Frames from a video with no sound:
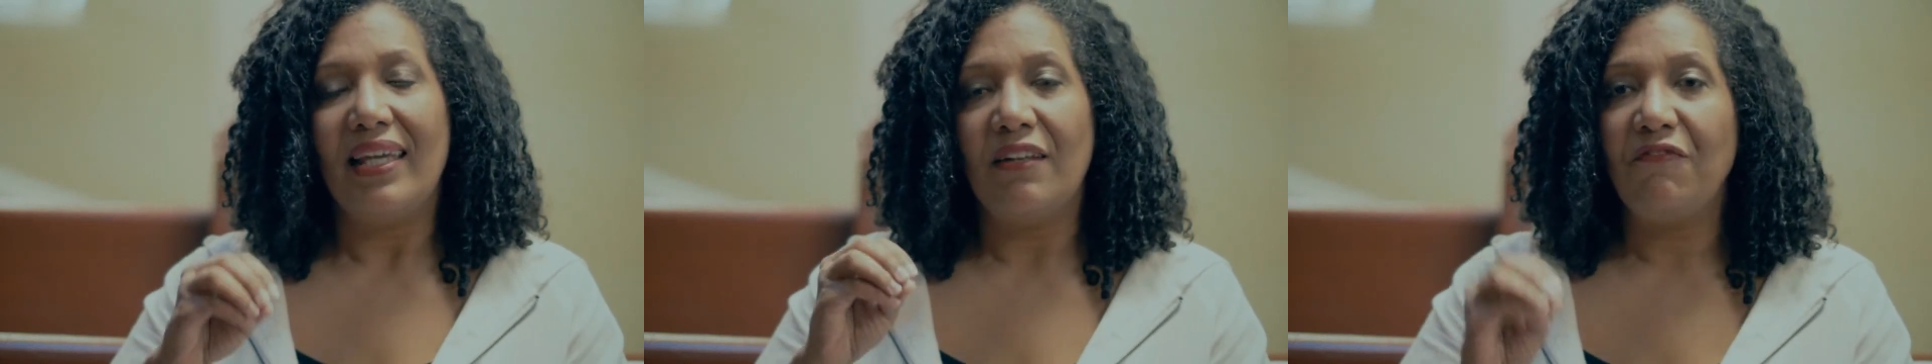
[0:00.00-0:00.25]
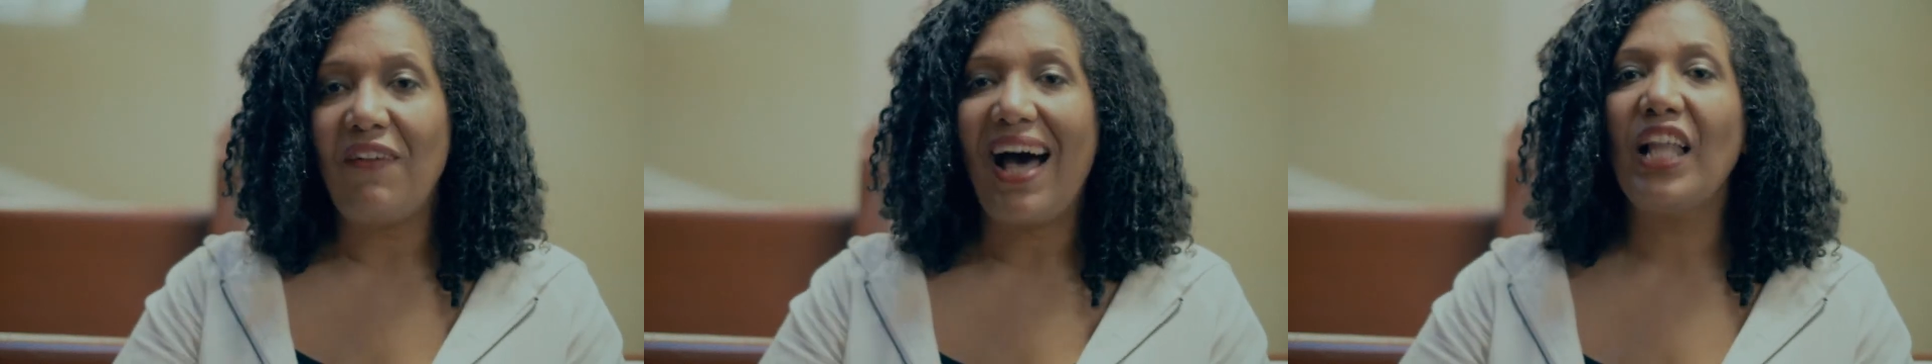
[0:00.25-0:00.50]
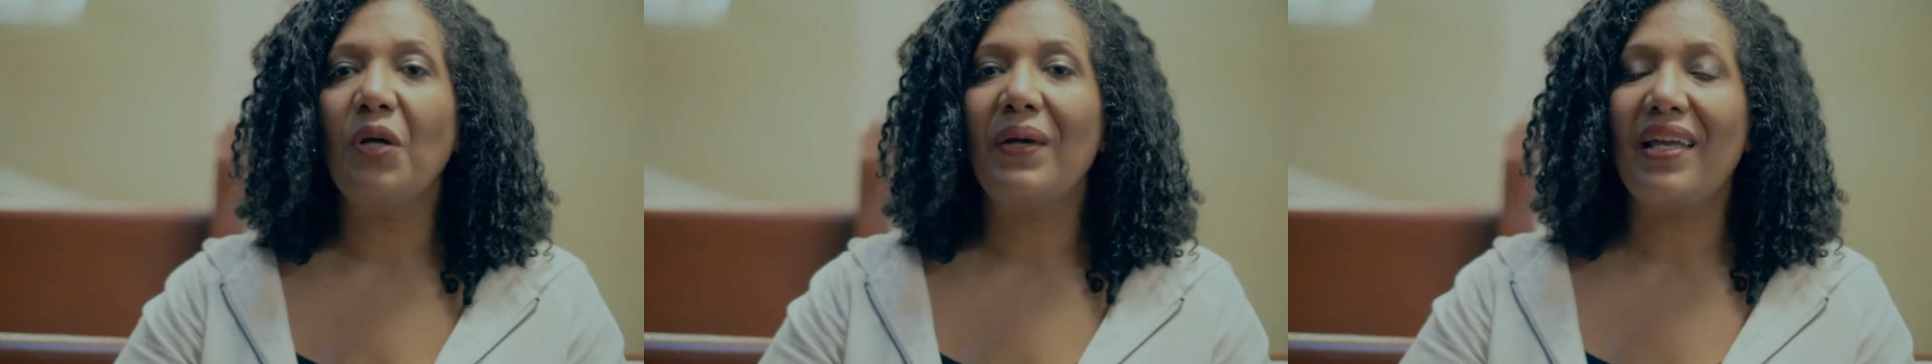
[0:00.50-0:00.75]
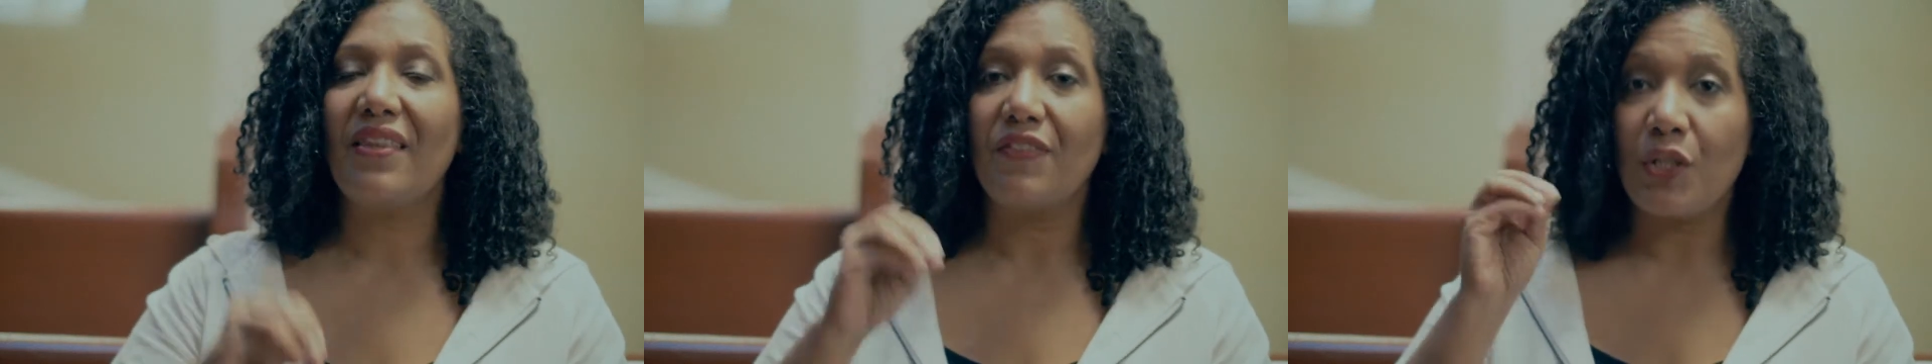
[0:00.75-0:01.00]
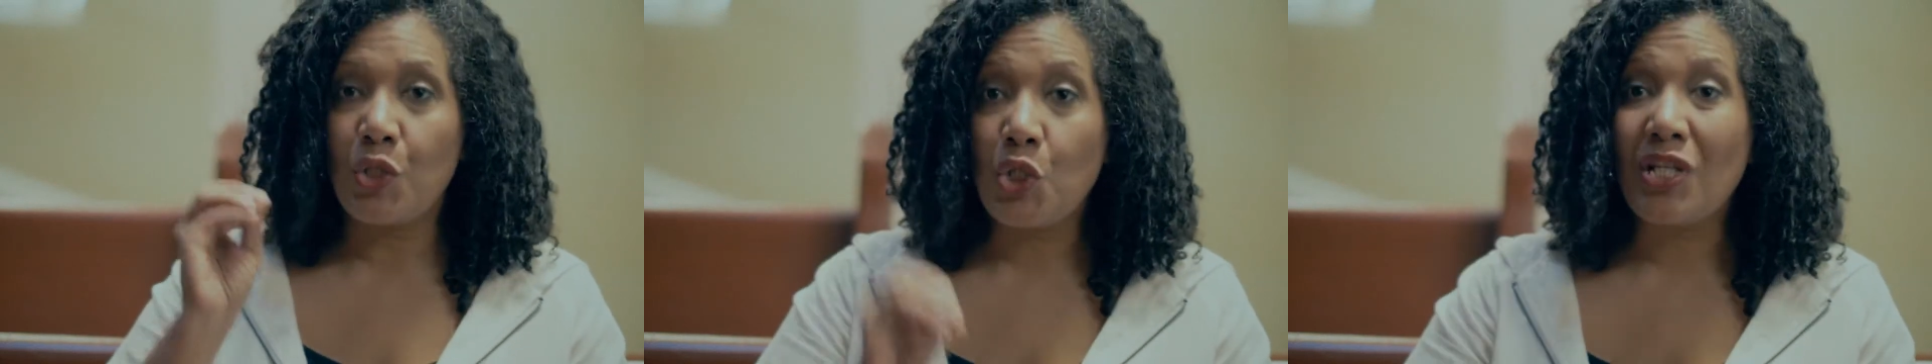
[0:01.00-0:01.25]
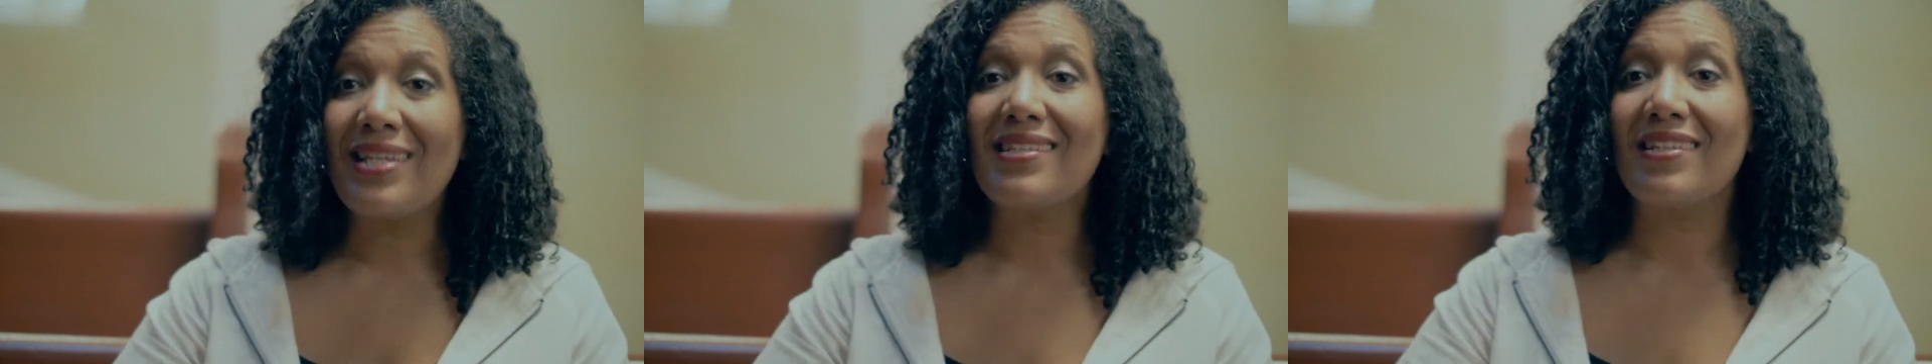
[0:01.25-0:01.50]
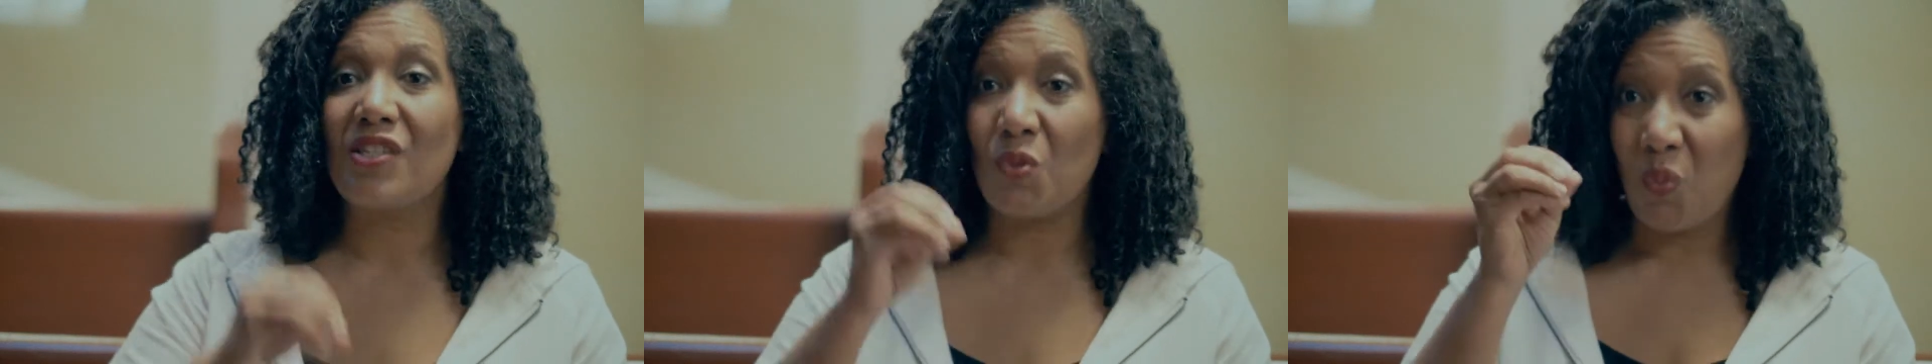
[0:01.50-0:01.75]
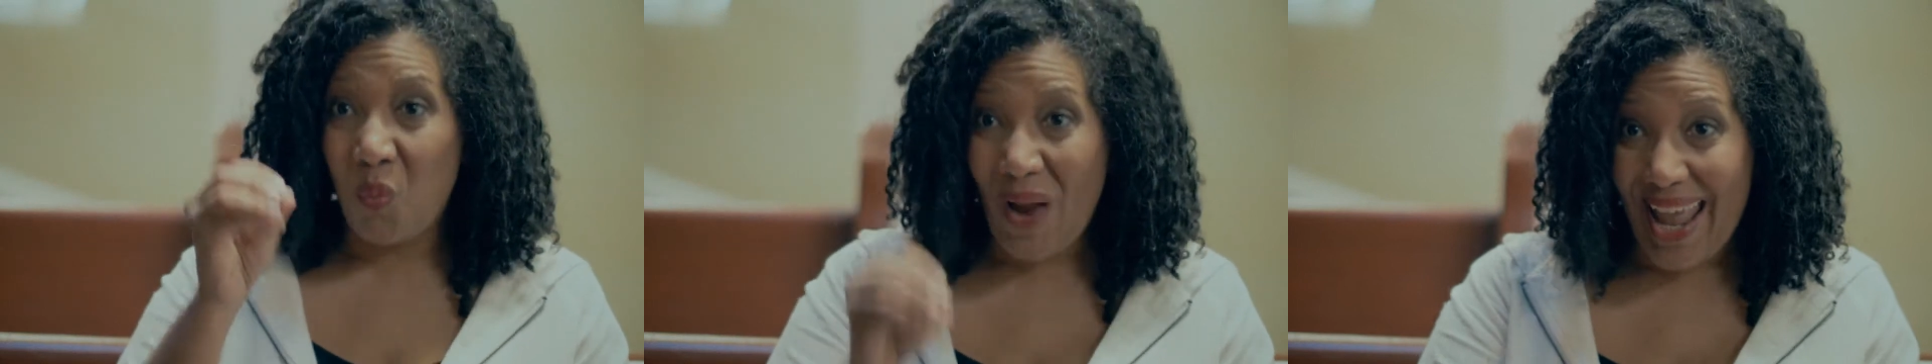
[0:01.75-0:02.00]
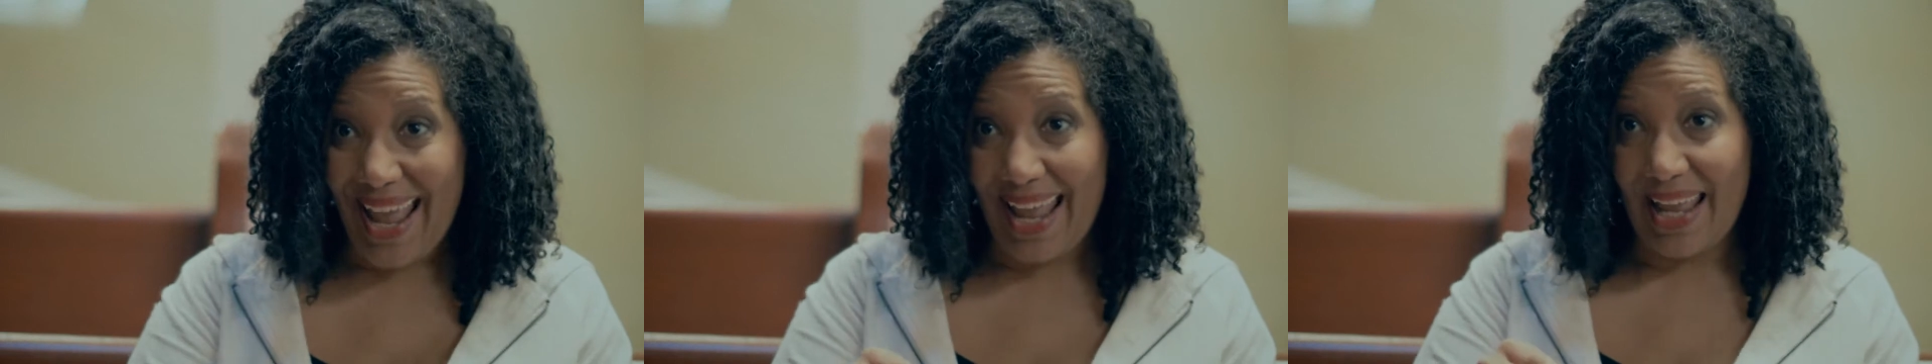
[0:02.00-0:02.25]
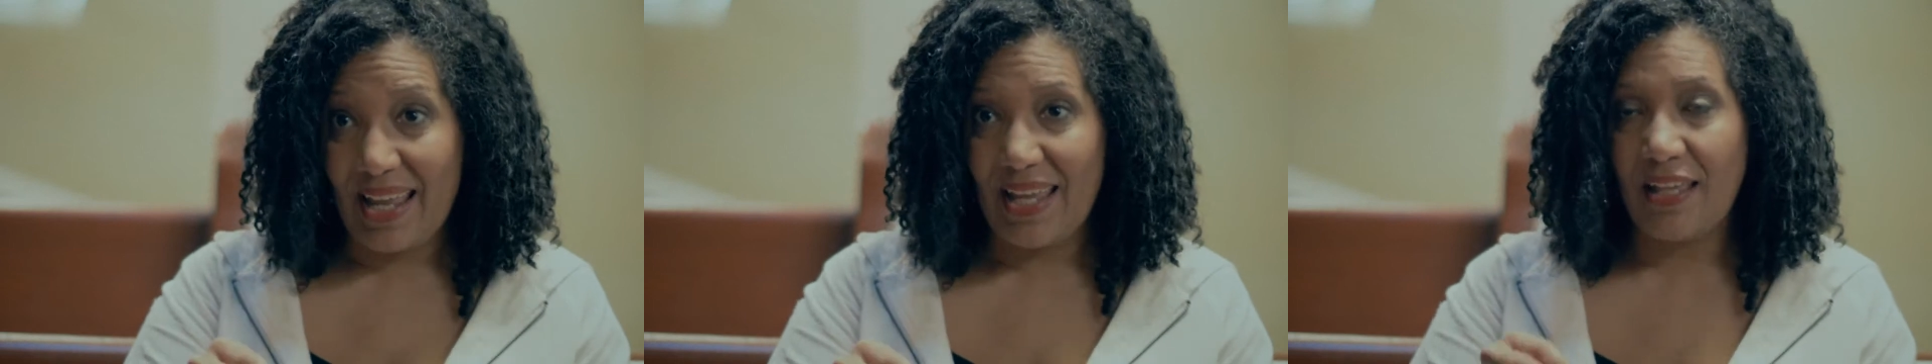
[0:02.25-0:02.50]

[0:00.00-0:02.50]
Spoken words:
in following the Jesus way,